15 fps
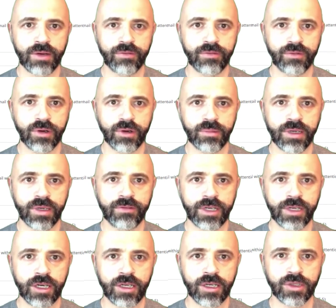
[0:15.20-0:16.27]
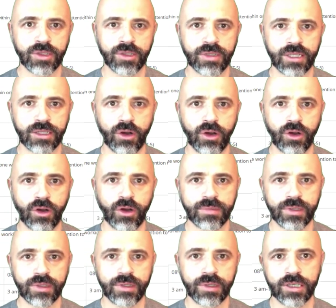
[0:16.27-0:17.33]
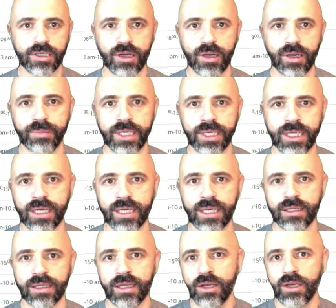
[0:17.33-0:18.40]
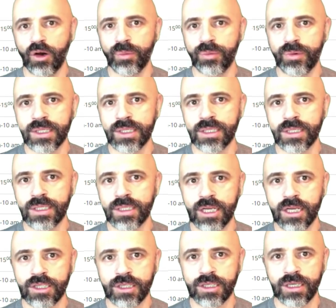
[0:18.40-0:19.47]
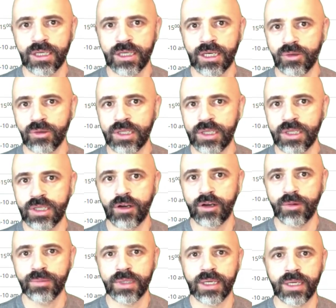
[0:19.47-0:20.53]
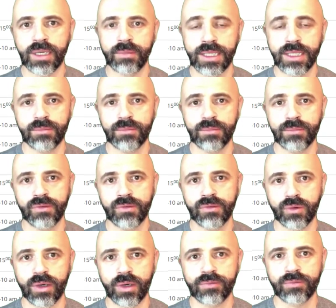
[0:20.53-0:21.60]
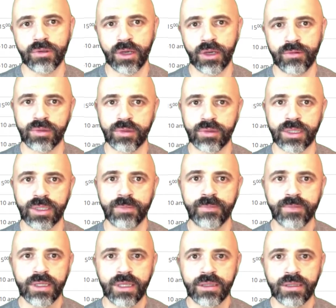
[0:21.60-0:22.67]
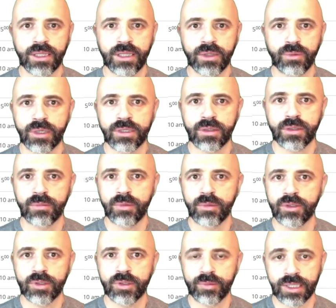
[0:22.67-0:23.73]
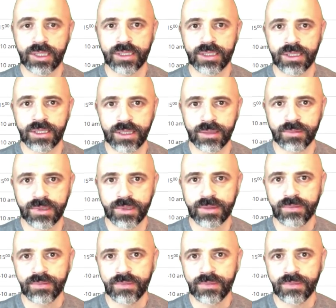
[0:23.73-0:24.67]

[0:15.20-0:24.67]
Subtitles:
from Fenelasoft.com, a Russian company that operates internationally and who developed an amazing piece of software that works on most operating systems.